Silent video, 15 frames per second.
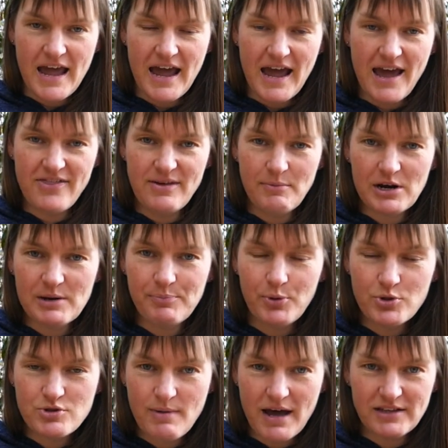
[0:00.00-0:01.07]
and then we're going to
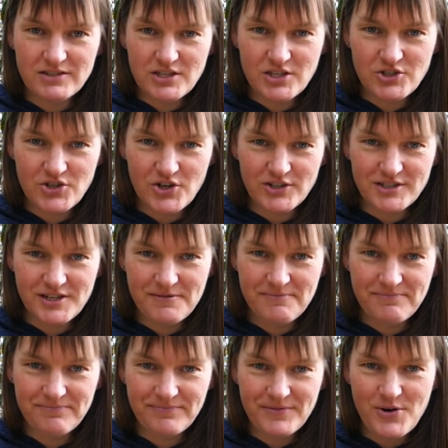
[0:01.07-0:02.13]
put them under the dirt.
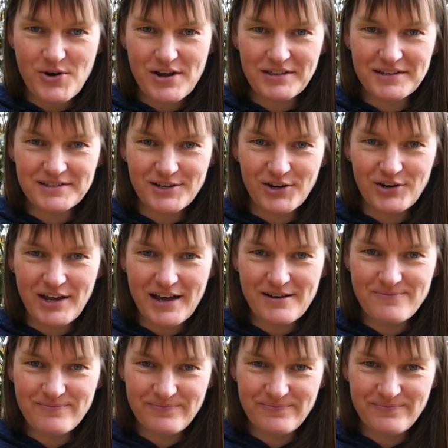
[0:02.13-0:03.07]
All right, let's go now.